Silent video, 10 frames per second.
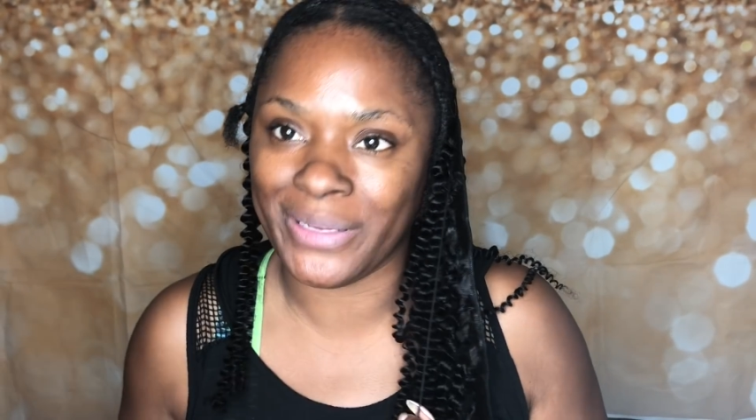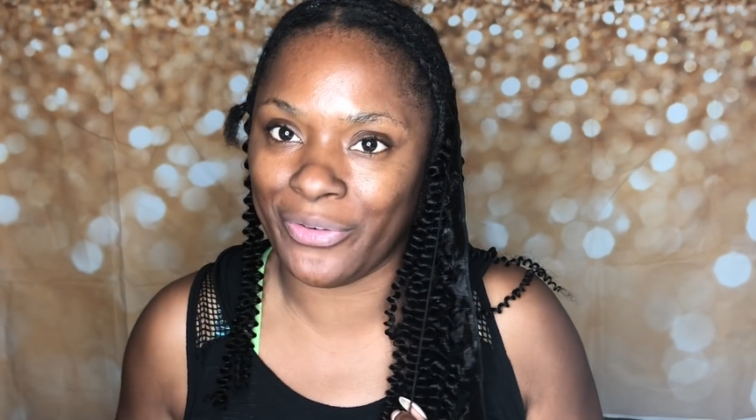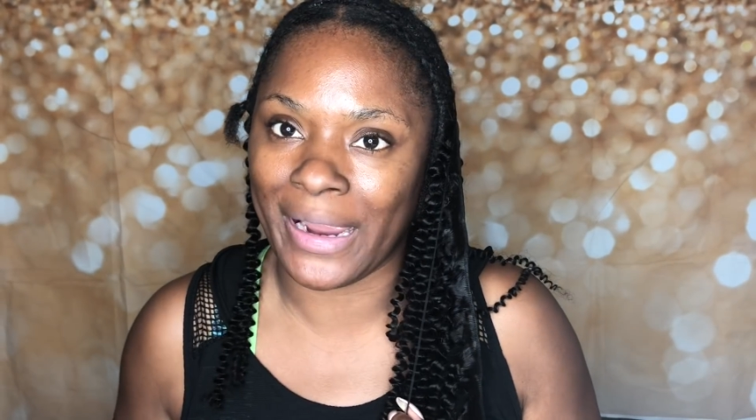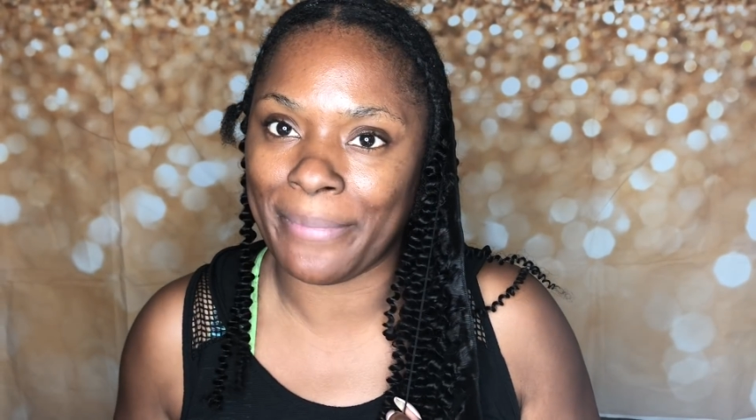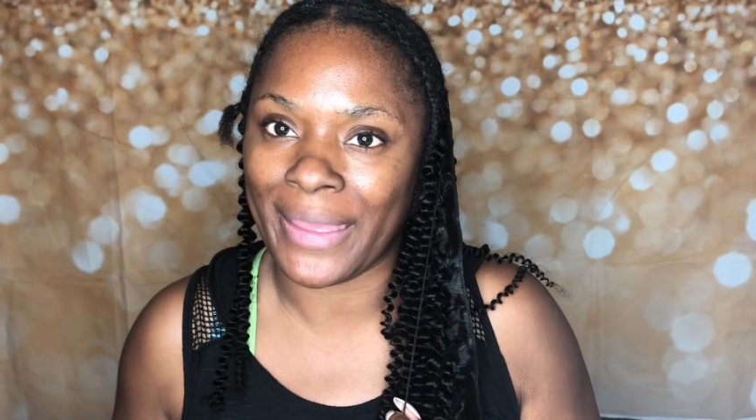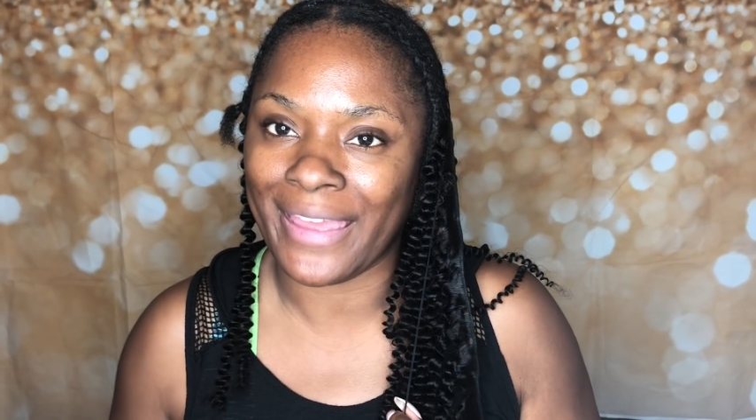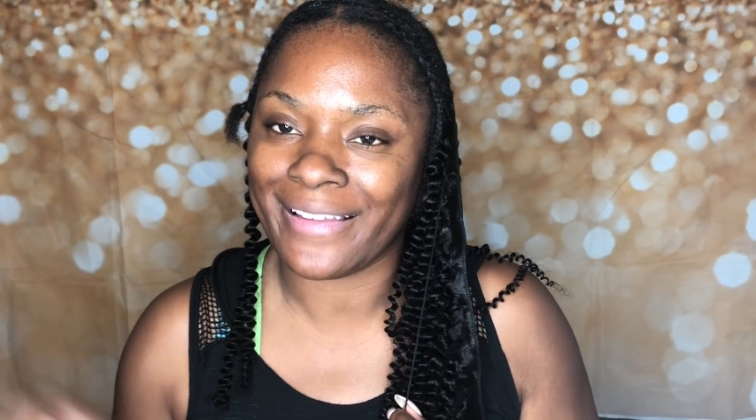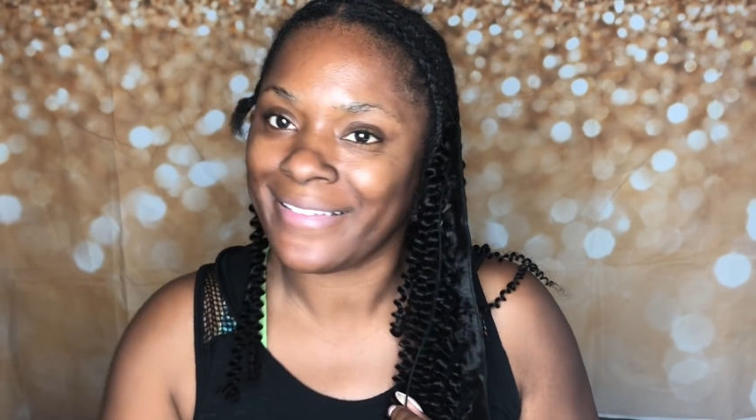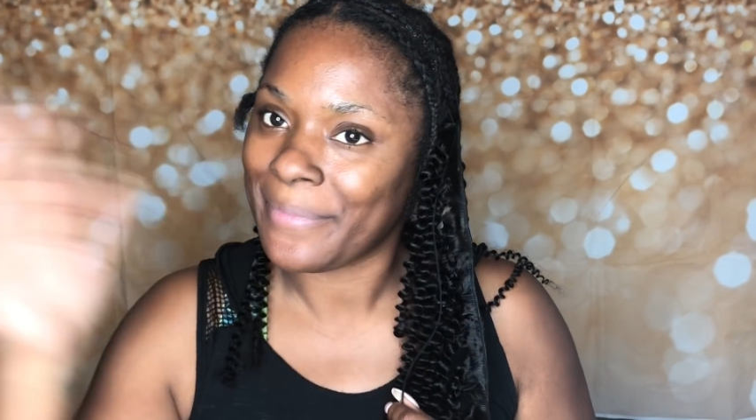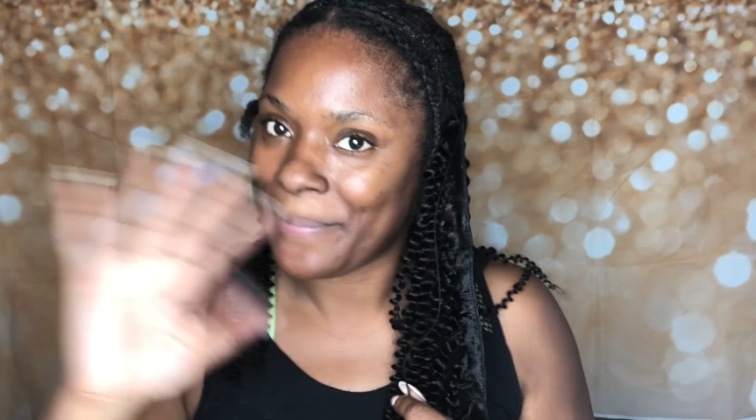be right back.
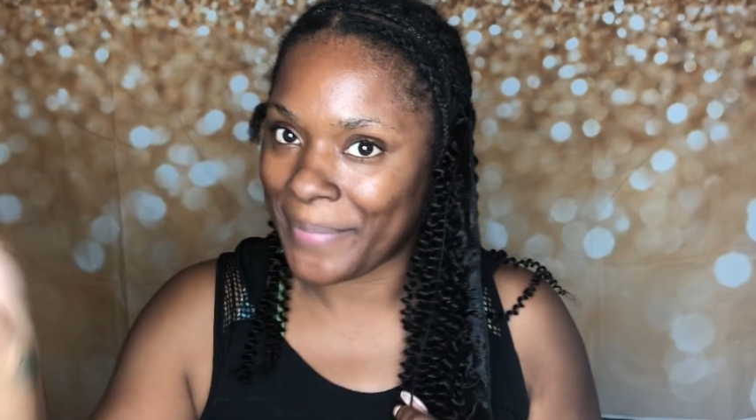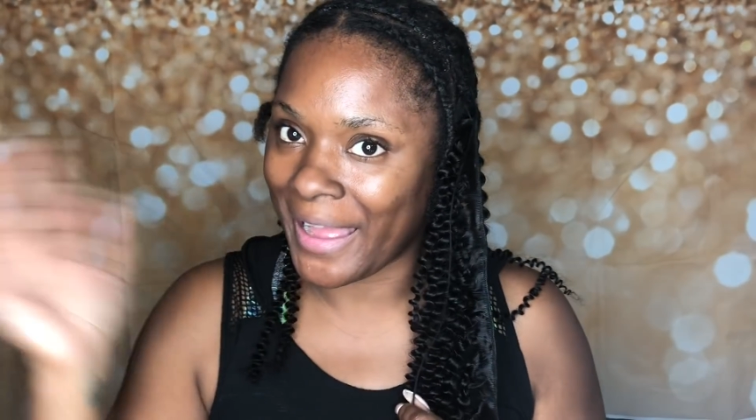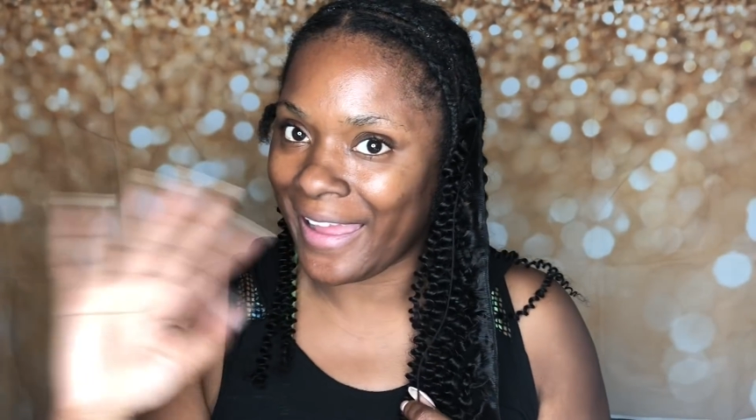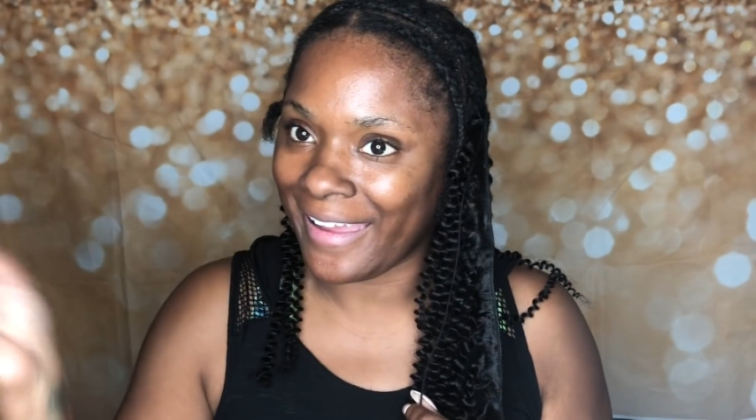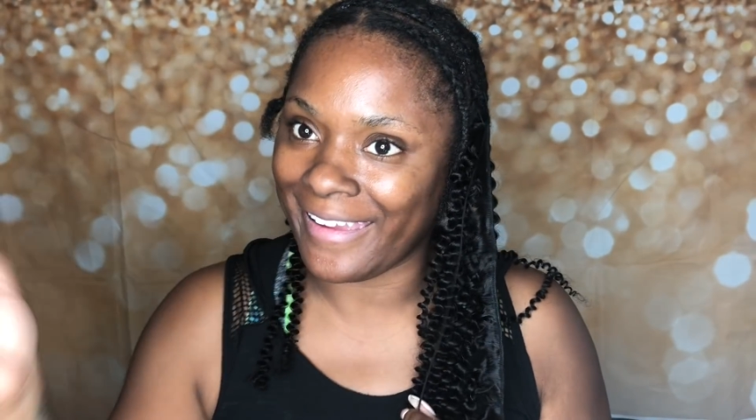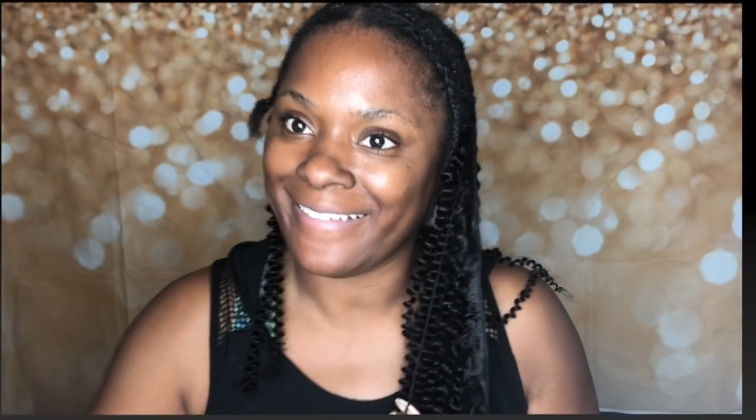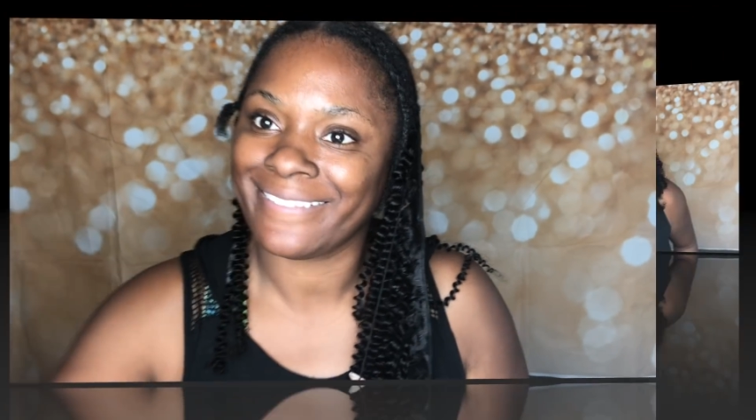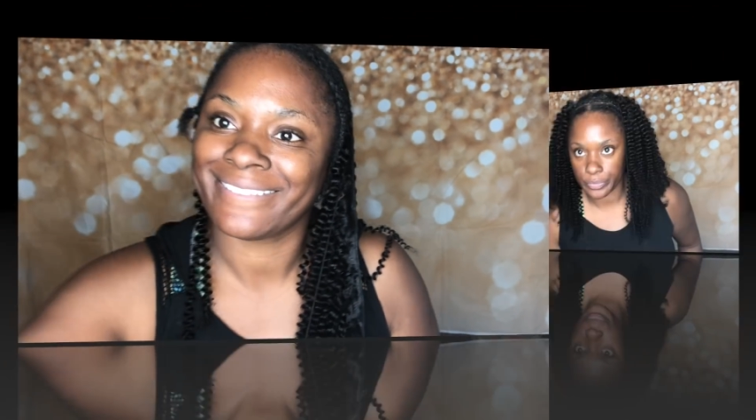Bye.